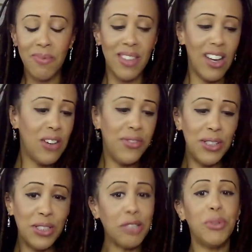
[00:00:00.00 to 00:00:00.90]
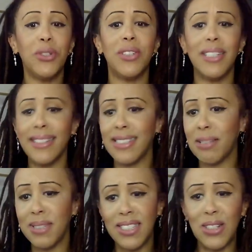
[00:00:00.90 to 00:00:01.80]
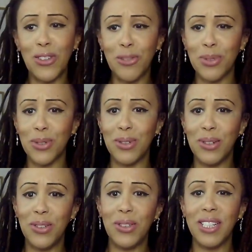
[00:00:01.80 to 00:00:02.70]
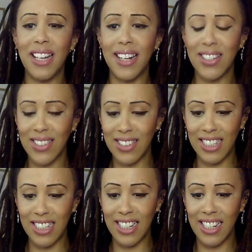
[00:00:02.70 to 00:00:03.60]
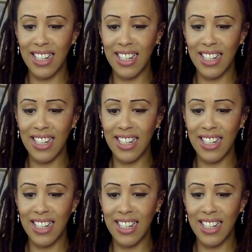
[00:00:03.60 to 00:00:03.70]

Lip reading: of your computer into somebody's home, so you can actually,